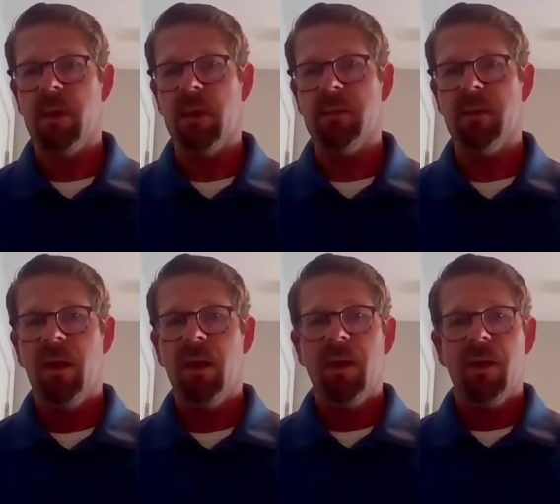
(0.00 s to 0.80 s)
and,
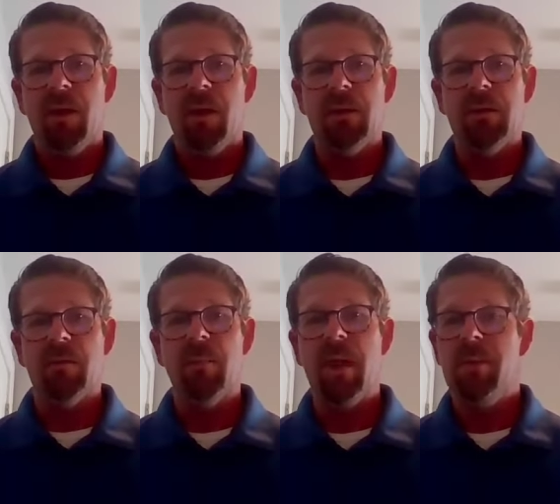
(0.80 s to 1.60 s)
you
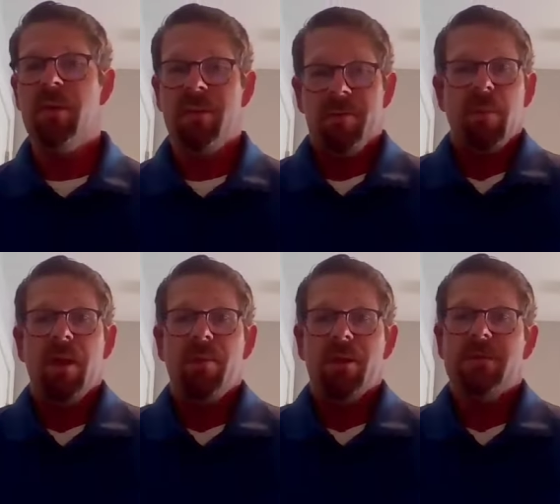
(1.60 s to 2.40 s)
know, maybe,
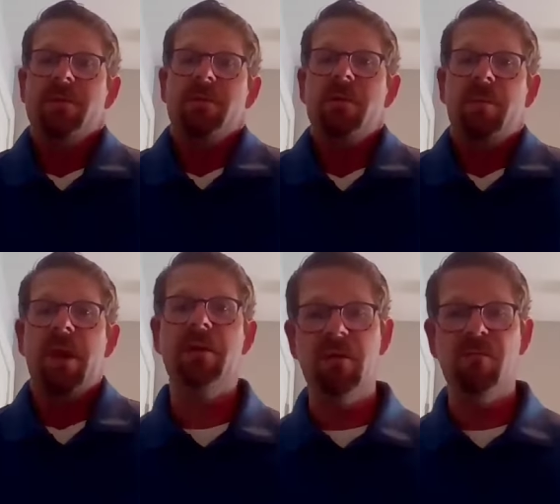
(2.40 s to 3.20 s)
maybe it's still a
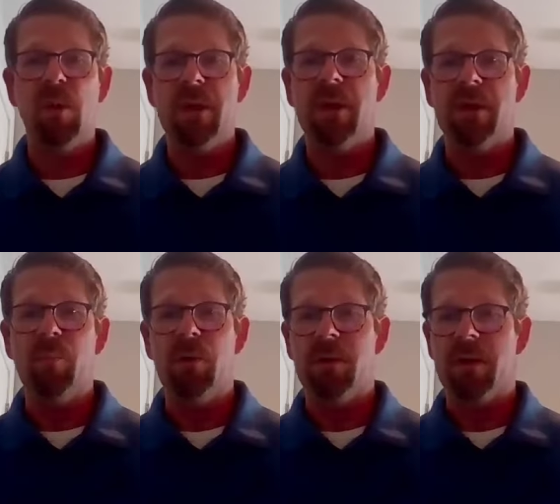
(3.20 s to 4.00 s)
matter of breaking
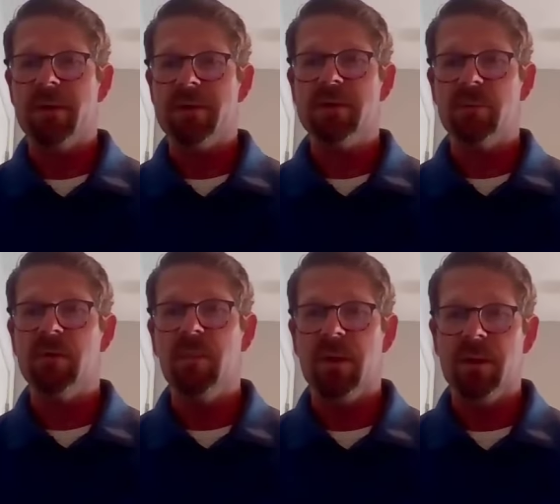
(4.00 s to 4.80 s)
up with a
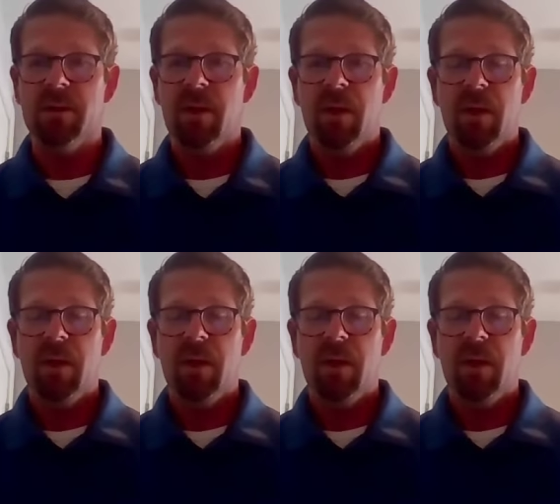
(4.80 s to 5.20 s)
customer, but